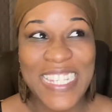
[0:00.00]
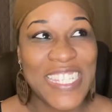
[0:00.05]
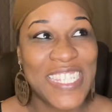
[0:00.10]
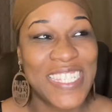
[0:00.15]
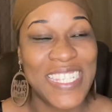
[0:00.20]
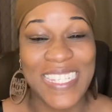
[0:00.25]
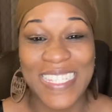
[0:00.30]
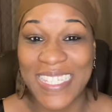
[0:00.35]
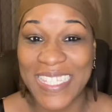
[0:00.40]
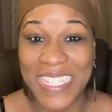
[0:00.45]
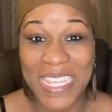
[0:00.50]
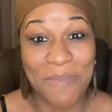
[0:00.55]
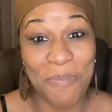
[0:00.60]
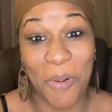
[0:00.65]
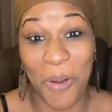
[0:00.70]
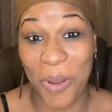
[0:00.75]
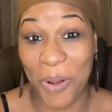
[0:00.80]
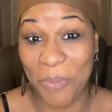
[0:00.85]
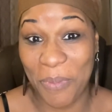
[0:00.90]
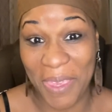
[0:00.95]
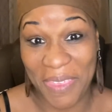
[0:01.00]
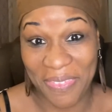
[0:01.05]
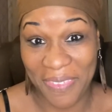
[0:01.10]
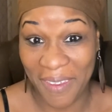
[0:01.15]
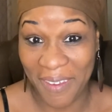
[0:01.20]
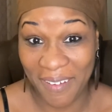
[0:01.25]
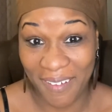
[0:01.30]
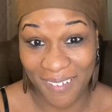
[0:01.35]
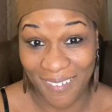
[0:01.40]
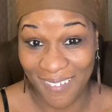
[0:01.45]
seem all the way
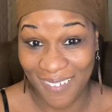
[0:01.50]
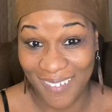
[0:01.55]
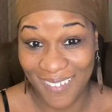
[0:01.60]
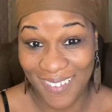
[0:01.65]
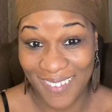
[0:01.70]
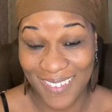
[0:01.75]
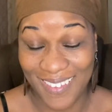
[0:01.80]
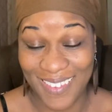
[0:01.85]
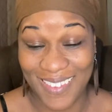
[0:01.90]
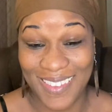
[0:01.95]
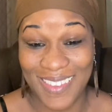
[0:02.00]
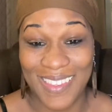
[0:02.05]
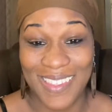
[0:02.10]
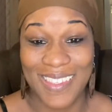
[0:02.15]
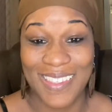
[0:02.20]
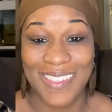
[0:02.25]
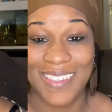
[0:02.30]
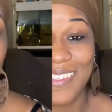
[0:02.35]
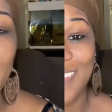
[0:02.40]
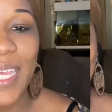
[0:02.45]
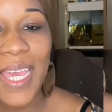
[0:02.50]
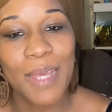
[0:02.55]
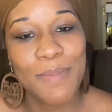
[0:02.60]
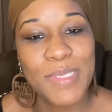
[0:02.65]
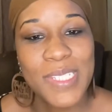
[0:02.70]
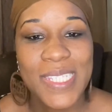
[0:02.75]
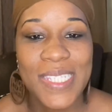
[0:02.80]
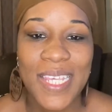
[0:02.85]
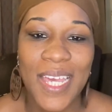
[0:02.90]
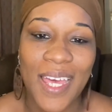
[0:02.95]
there. Jacob and Haley, I
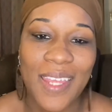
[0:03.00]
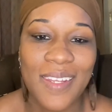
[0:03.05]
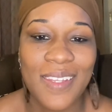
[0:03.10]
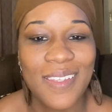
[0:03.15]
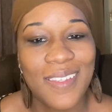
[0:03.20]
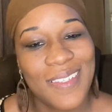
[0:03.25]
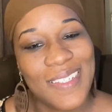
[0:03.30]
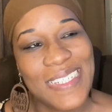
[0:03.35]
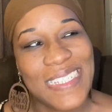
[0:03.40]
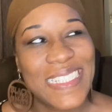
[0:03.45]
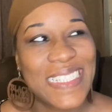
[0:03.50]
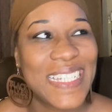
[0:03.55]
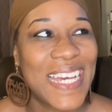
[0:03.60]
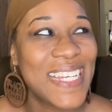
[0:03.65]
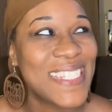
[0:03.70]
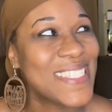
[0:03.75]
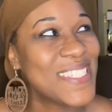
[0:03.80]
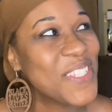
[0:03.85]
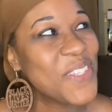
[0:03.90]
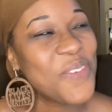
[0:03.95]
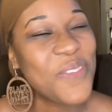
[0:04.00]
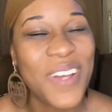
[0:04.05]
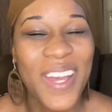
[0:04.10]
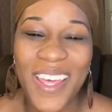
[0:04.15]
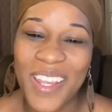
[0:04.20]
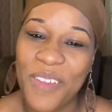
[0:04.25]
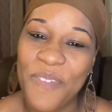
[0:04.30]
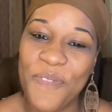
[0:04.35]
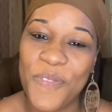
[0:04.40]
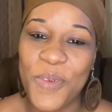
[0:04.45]
still
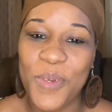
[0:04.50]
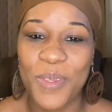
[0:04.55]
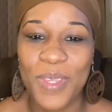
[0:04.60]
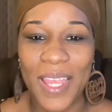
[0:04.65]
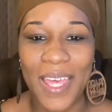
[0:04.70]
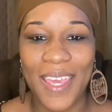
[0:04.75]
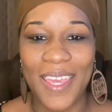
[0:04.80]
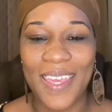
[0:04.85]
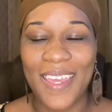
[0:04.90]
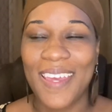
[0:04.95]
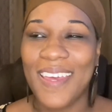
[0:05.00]
kind of feel like,